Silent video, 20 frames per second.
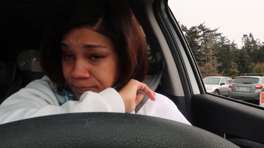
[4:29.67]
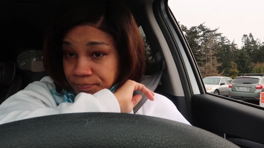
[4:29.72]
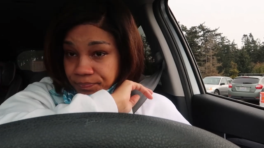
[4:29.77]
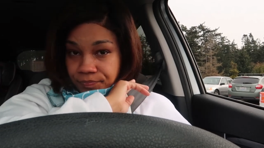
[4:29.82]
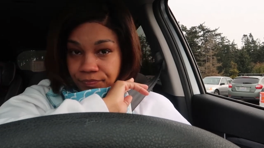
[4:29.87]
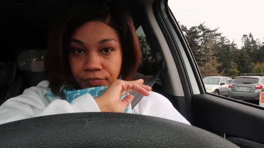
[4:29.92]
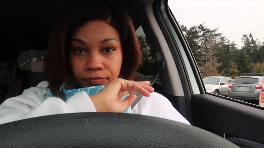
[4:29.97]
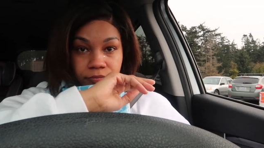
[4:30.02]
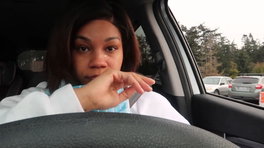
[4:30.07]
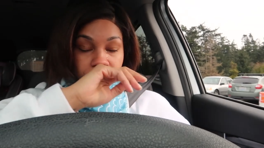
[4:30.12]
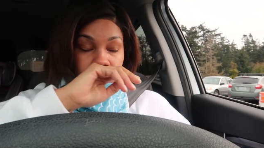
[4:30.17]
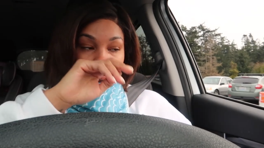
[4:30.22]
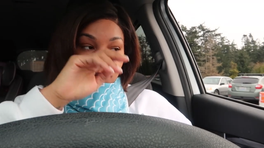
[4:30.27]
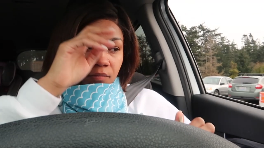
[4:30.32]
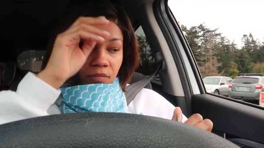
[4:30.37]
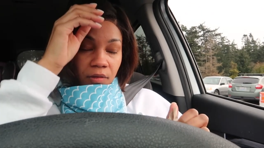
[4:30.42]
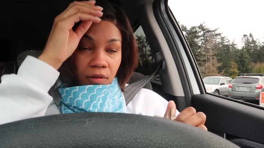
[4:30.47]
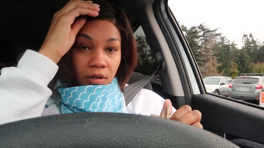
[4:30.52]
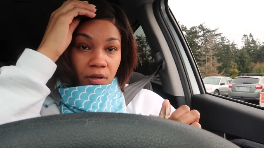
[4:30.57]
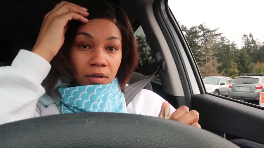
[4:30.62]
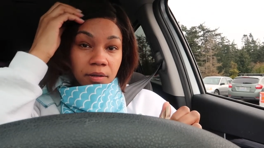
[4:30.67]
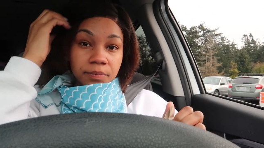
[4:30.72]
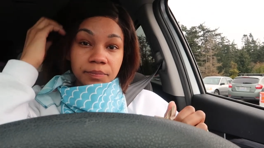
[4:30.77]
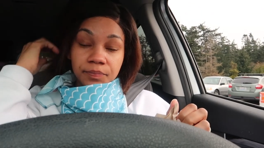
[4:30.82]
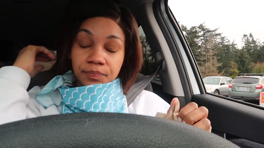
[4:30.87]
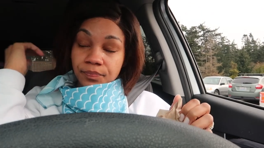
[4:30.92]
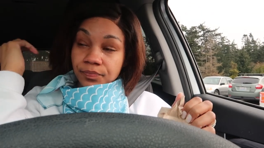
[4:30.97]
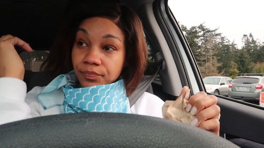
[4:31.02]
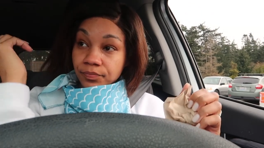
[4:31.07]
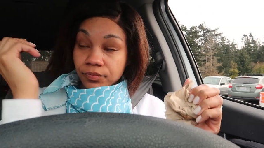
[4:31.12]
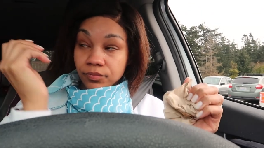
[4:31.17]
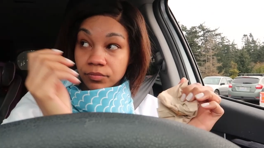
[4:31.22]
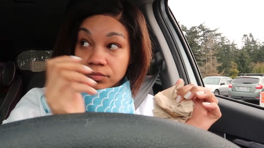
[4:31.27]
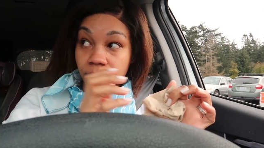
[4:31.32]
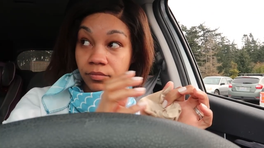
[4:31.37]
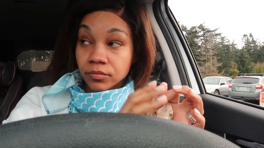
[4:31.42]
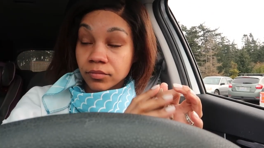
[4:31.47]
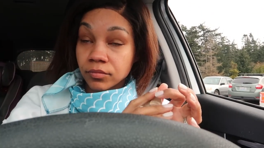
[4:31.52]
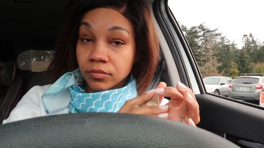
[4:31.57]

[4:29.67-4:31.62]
No one is speaking in this clip.